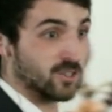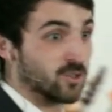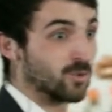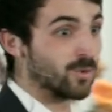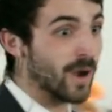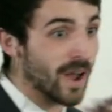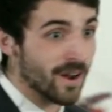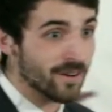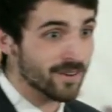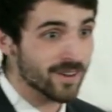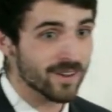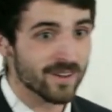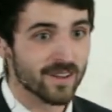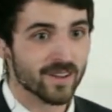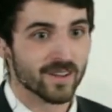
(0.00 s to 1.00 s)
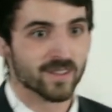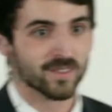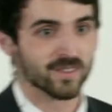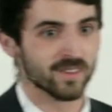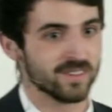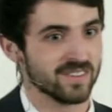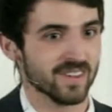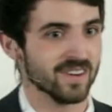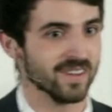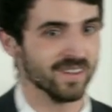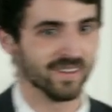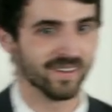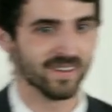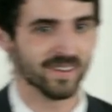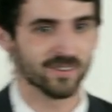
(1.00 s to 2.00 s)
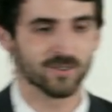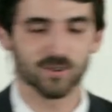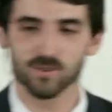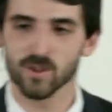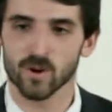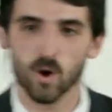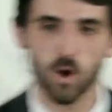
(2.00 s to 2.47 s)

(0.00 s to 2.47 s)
to surround the city, and it's going to look